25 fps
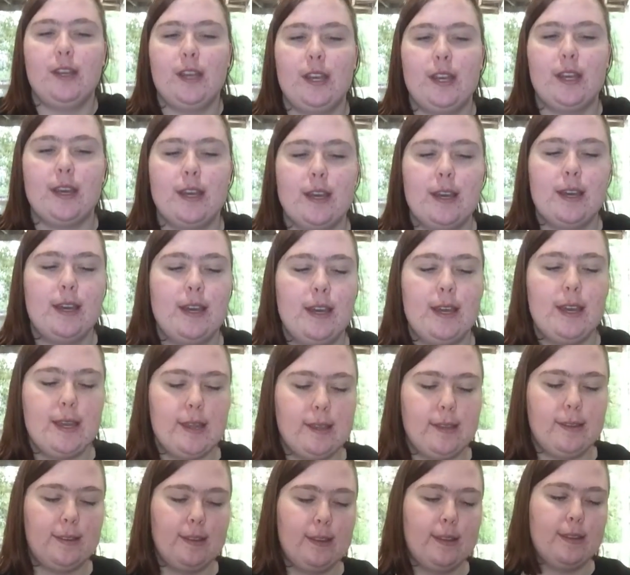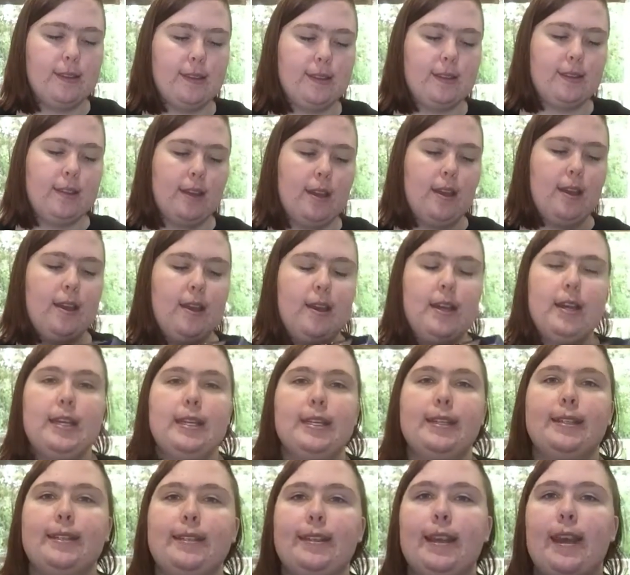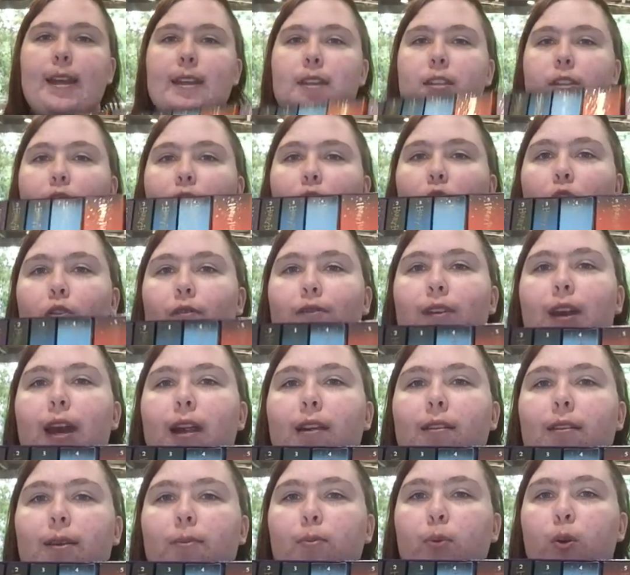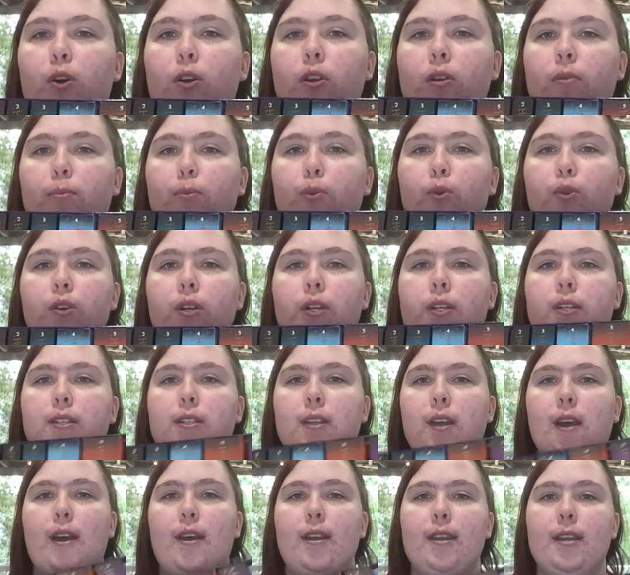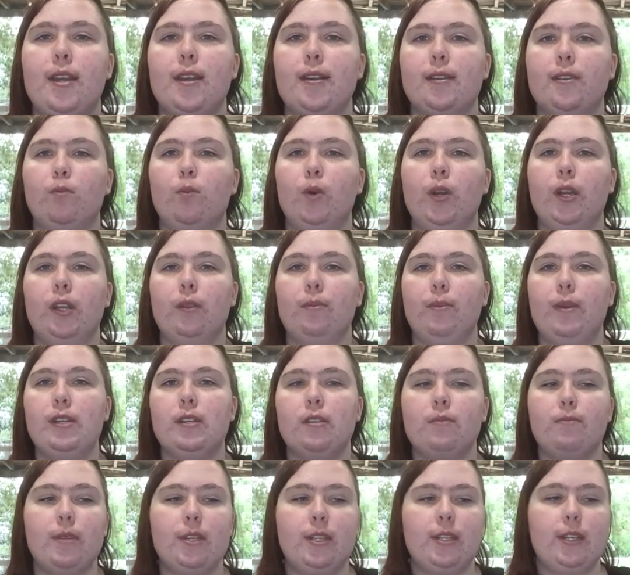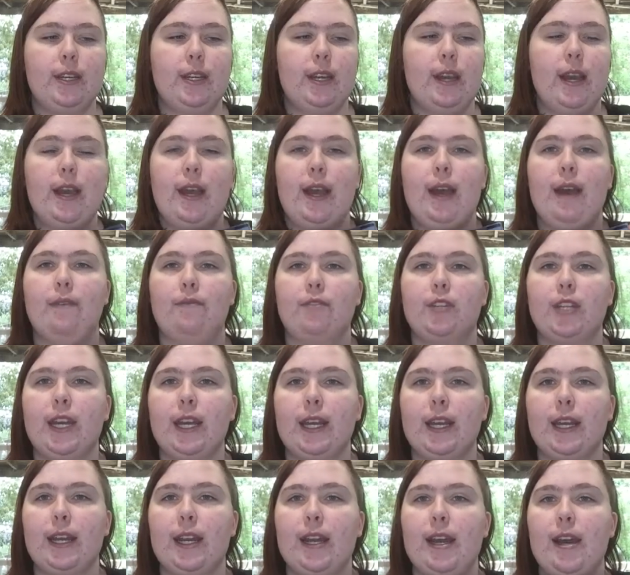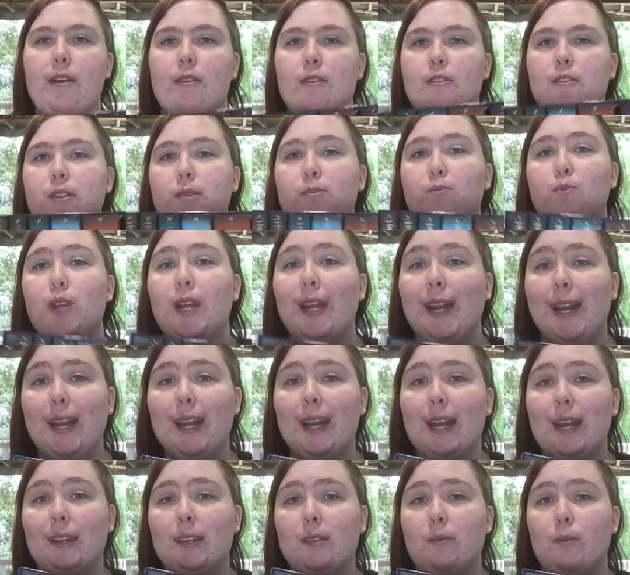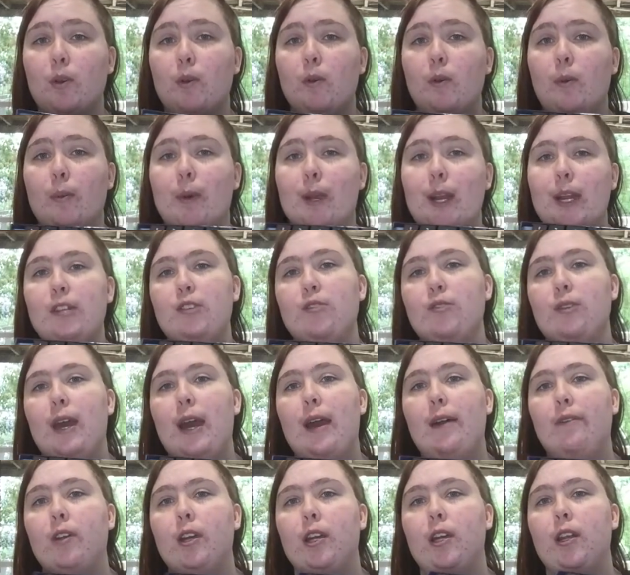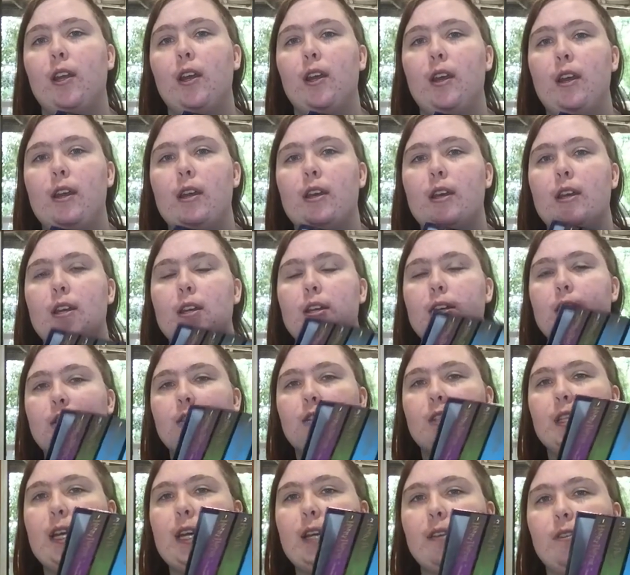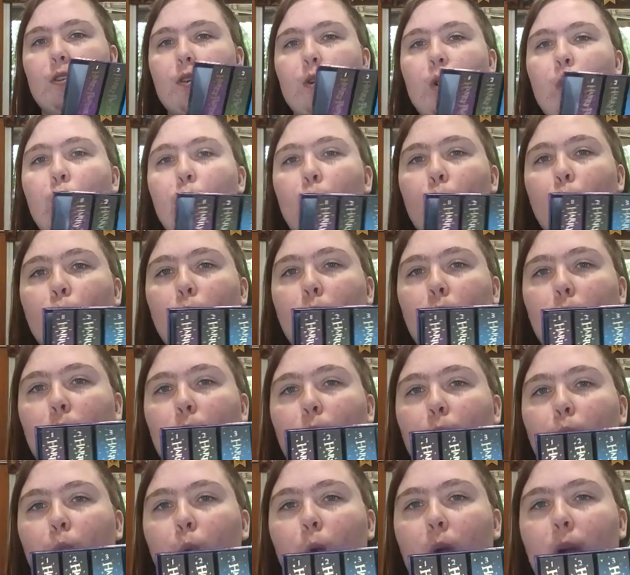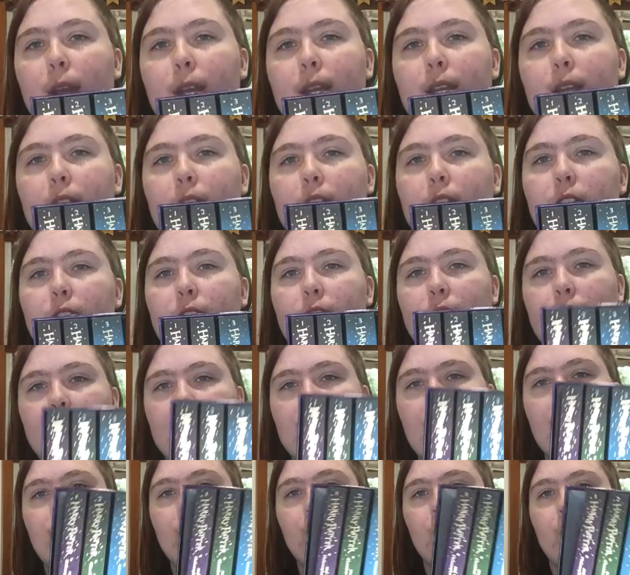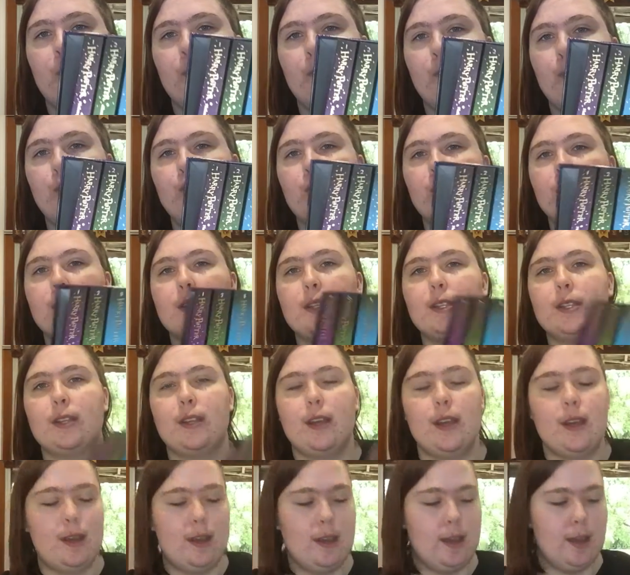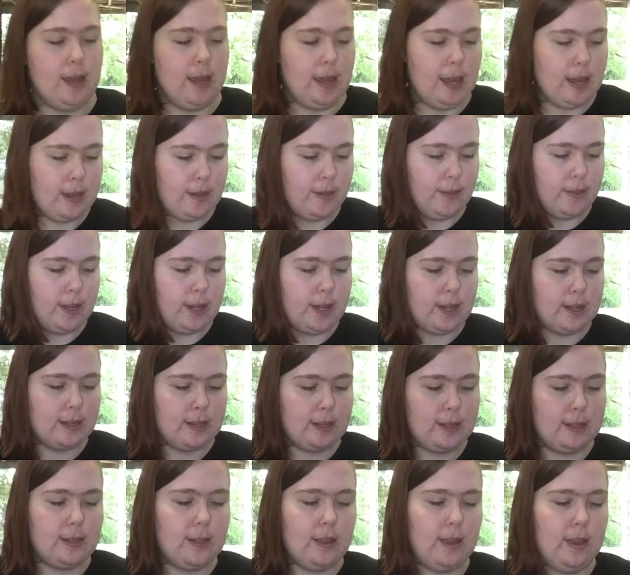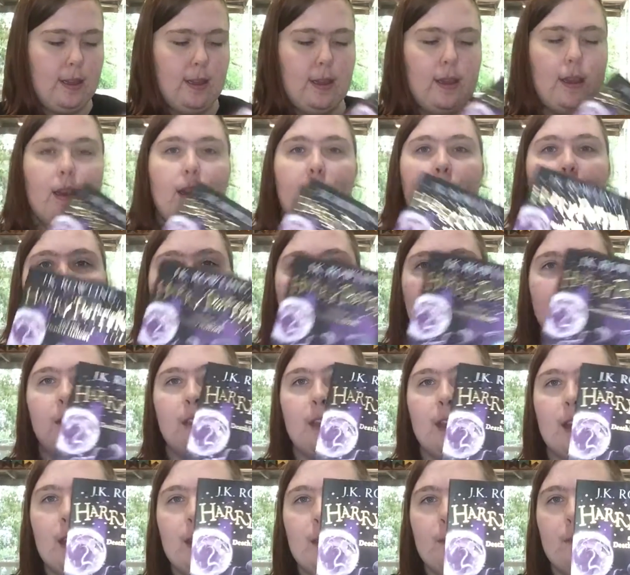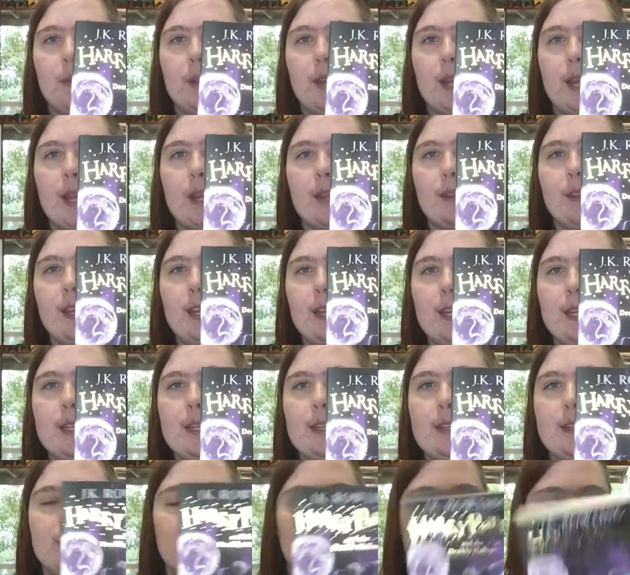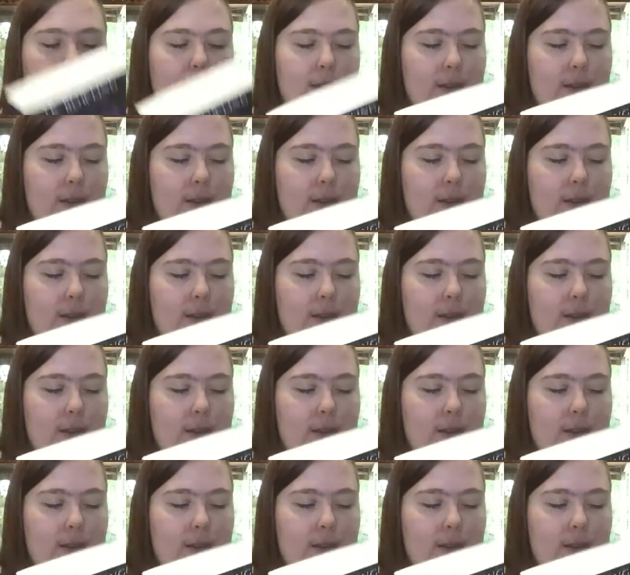thing is this set of Harry Potter books, and yes, one of them is missing. I have taken it out because I'm reading it at the moment, but I do have it. So that's all 1 to 7 books in this theme like this.